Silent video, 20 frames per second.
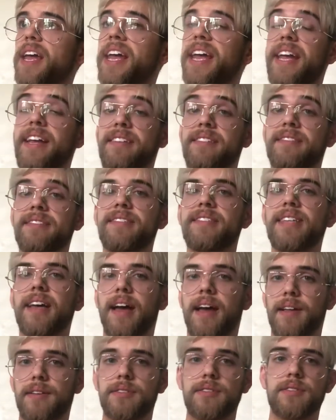
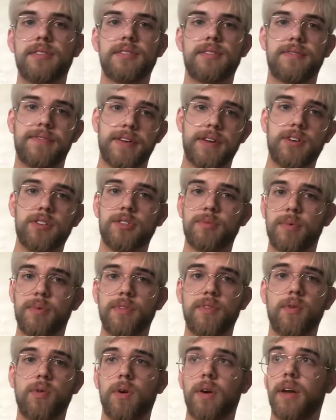intense fears
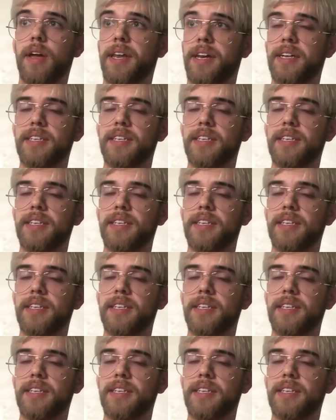before, and